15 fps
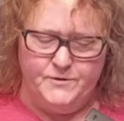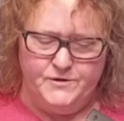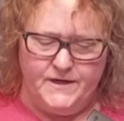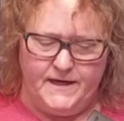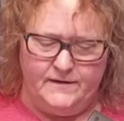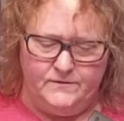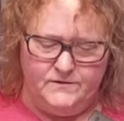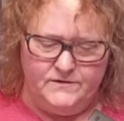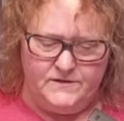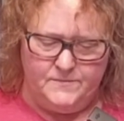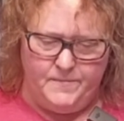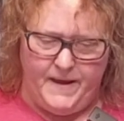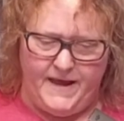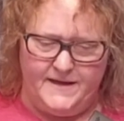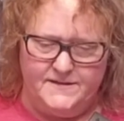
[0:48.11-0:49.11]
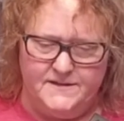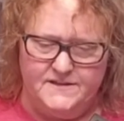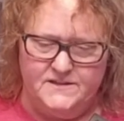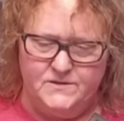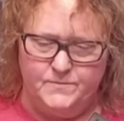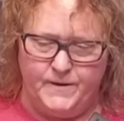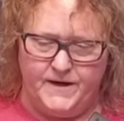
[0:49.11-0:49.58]
towels to pad this
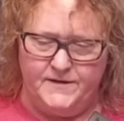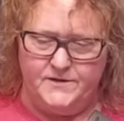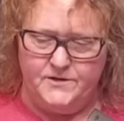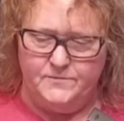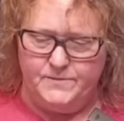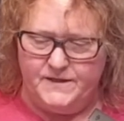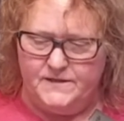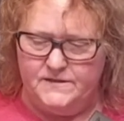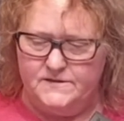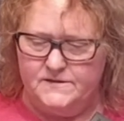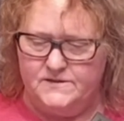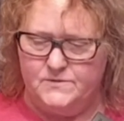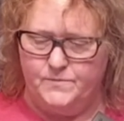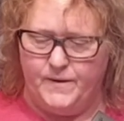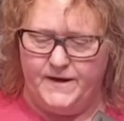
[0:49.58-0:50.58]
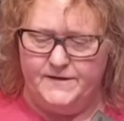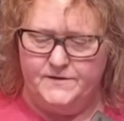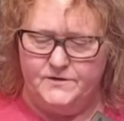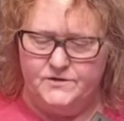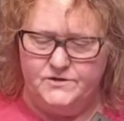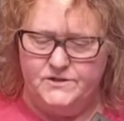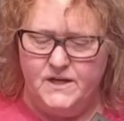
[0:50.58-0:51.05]
spider because
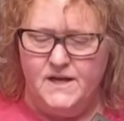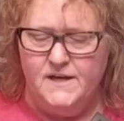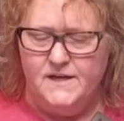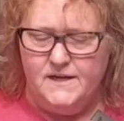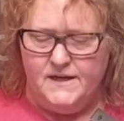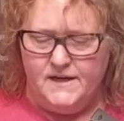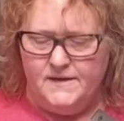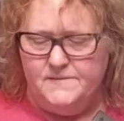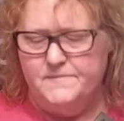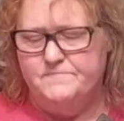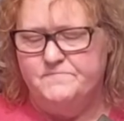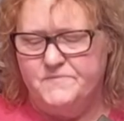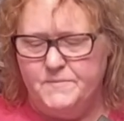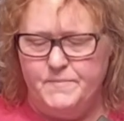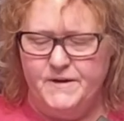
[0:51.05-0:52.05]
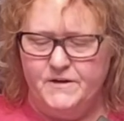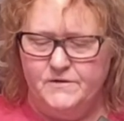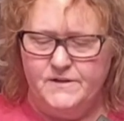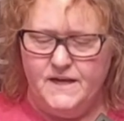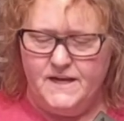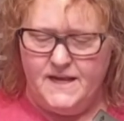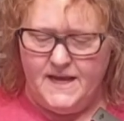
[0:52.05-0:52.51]
spiders, the bigger
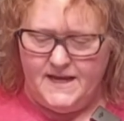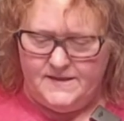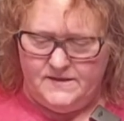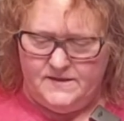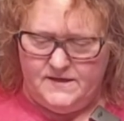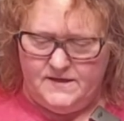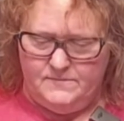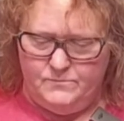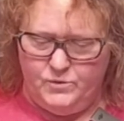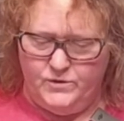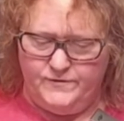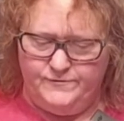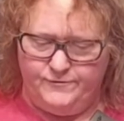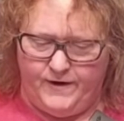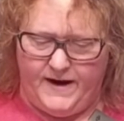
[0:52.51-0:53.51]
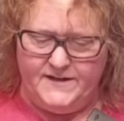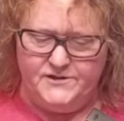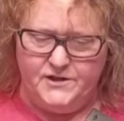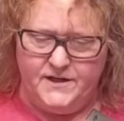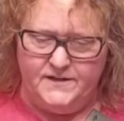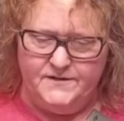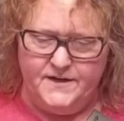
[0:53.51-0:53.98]
they get, the more
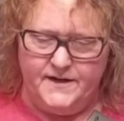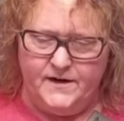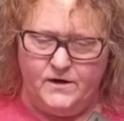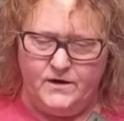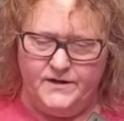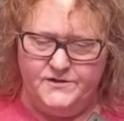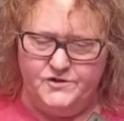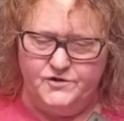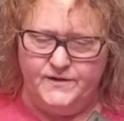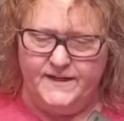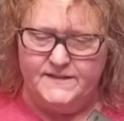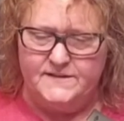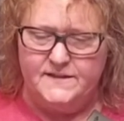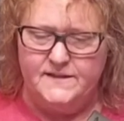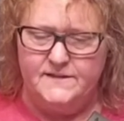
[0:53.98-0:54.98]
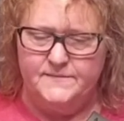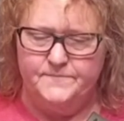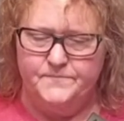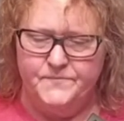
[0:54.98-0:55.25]
fragile they are in transit.